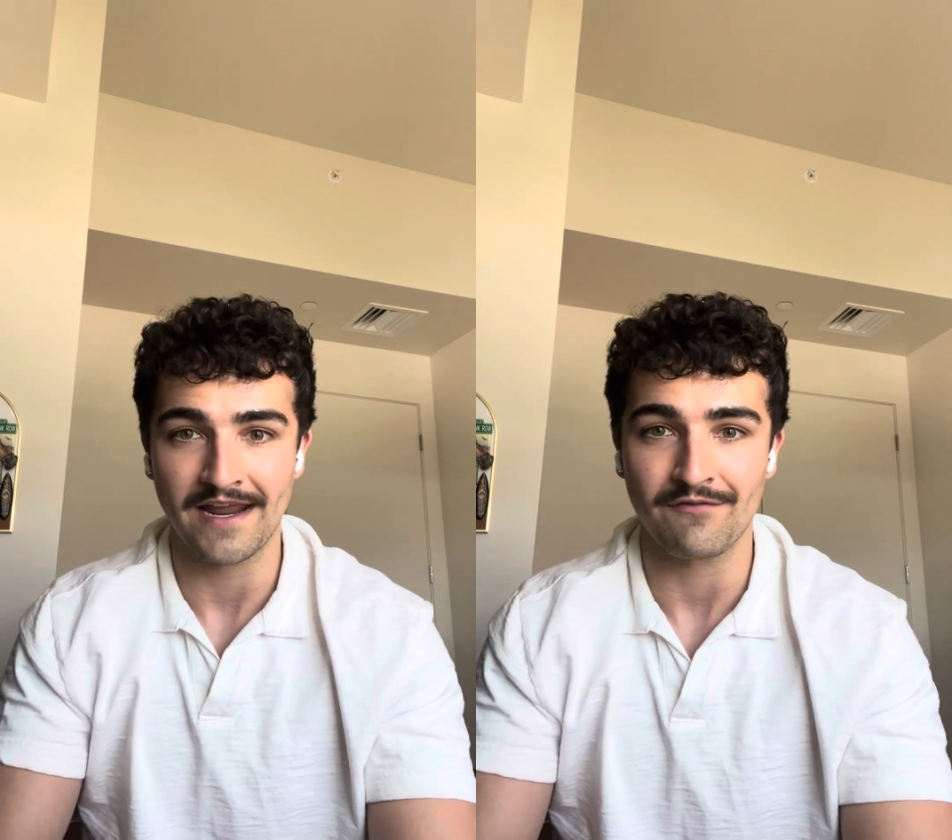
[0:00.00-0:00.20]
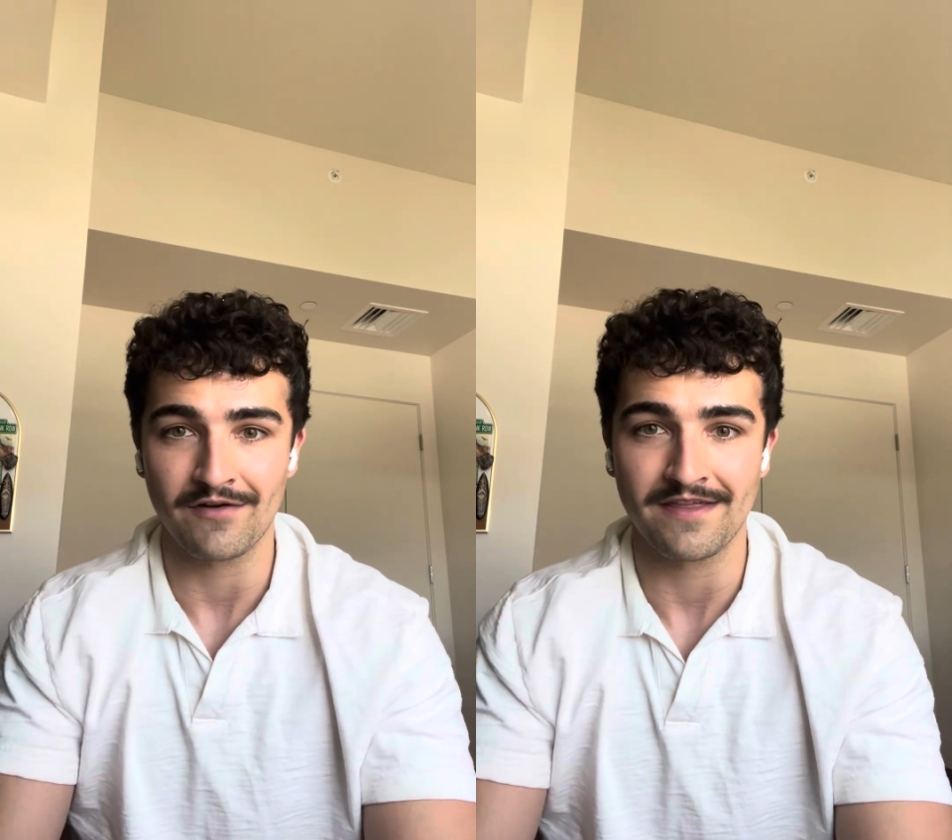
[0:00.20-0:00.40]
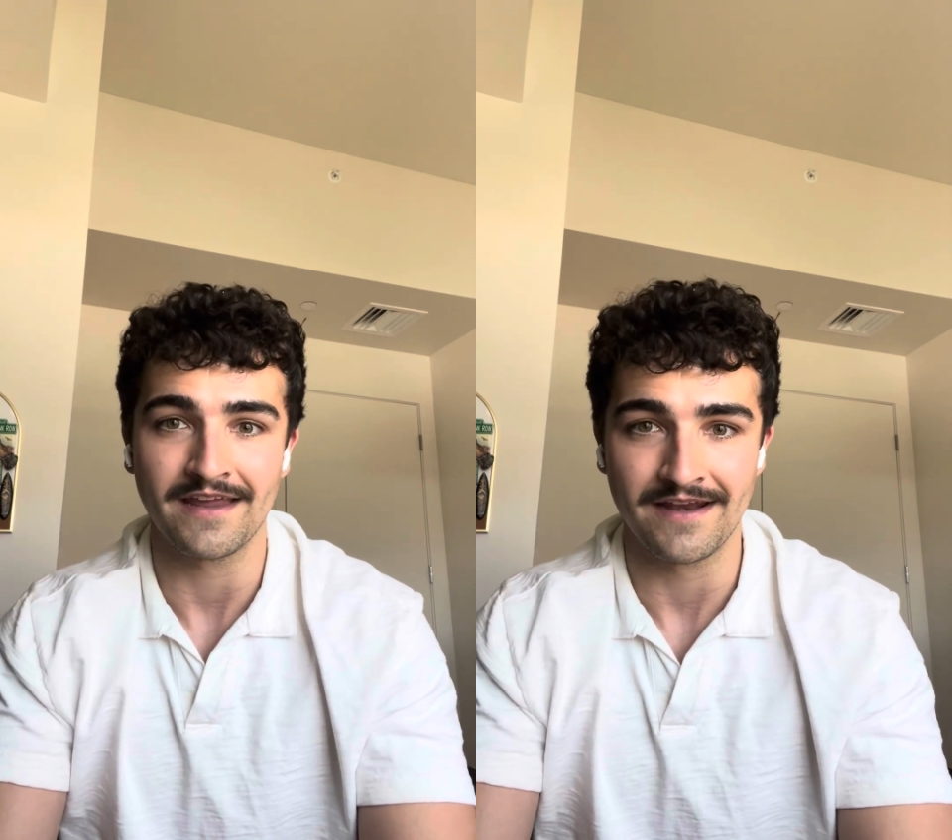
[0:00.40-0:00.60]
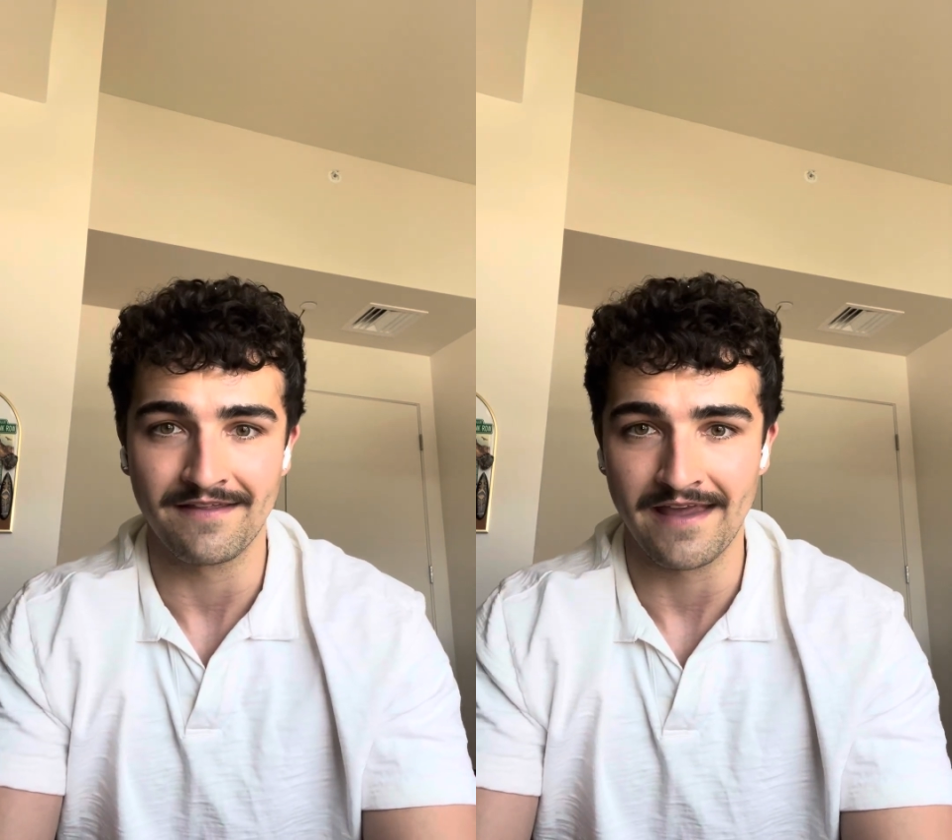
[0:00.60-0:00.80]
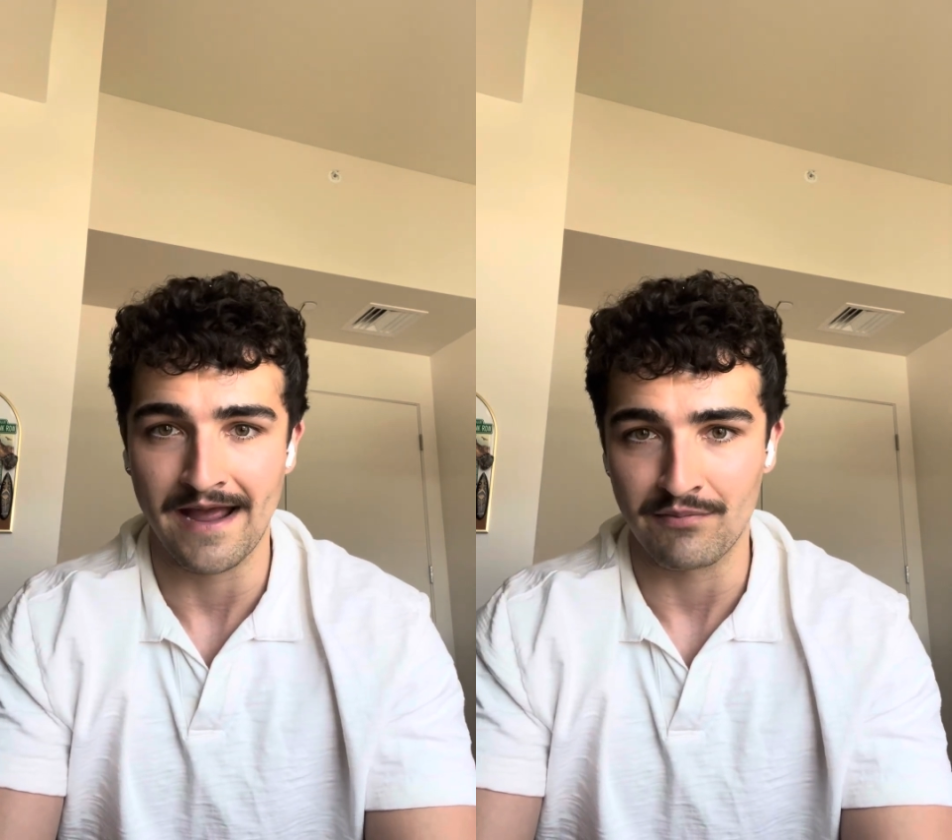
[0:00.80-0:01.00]
everything into
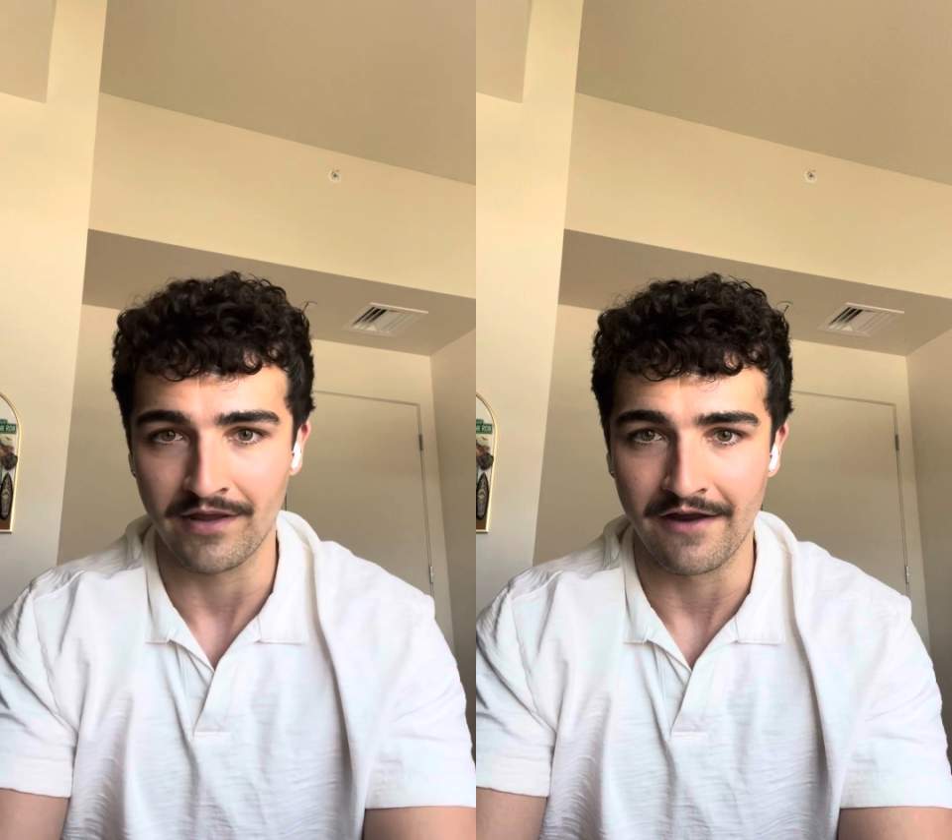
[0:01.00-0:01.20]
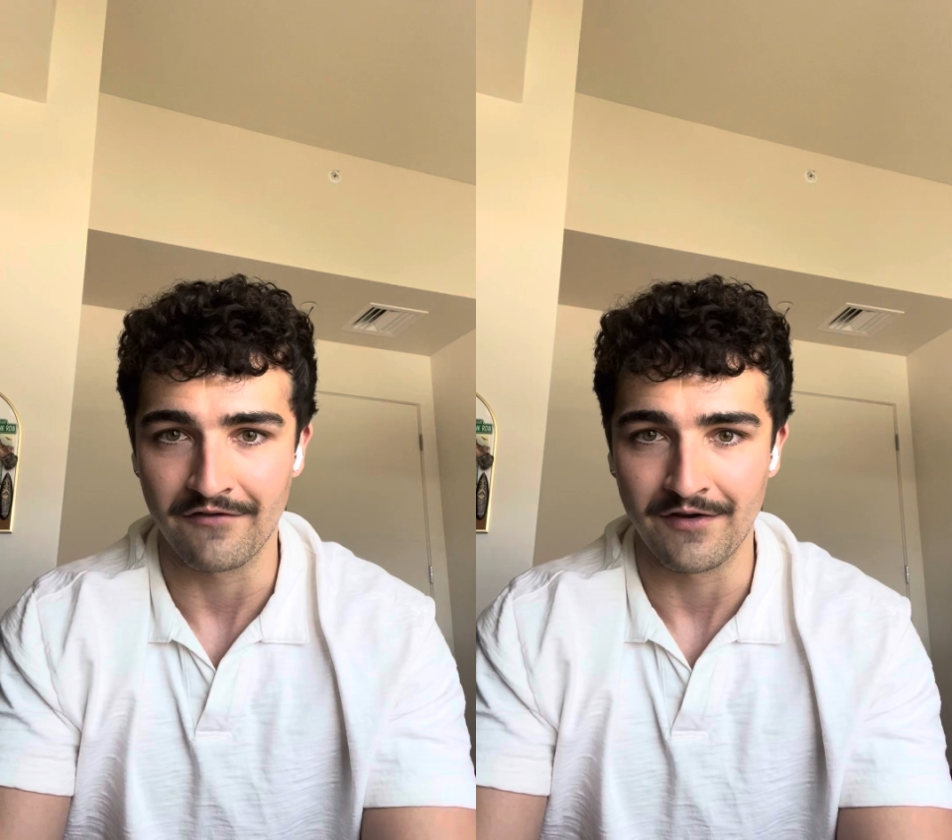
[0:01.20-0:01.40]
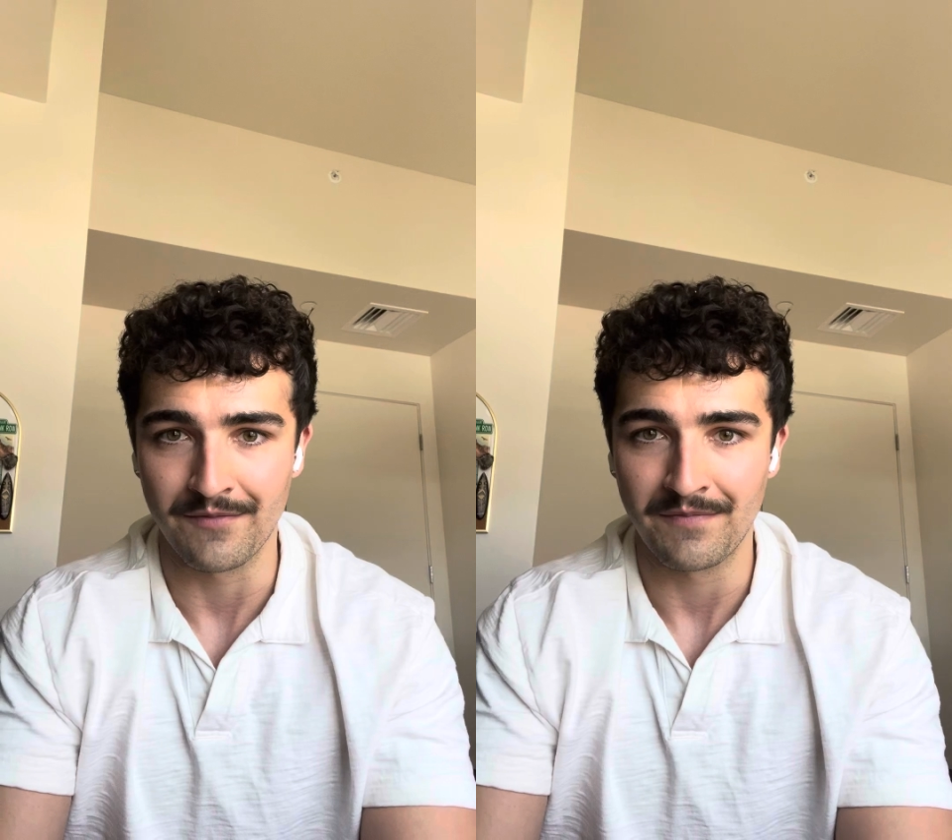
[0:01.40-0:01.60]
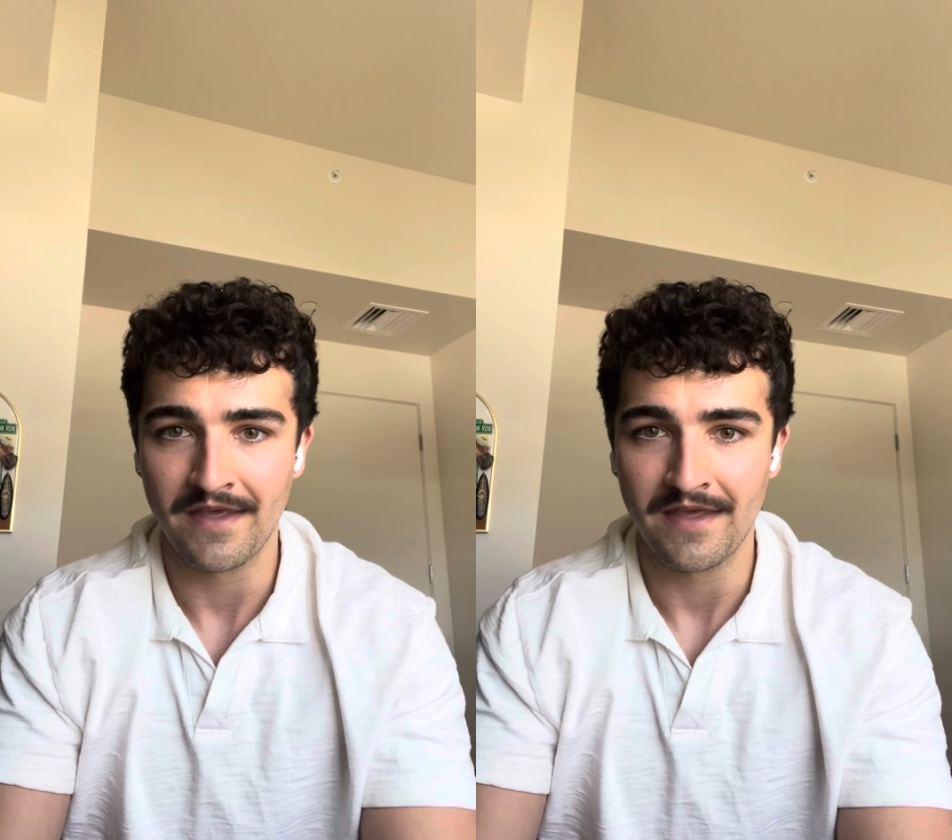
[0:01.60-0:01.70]
the application.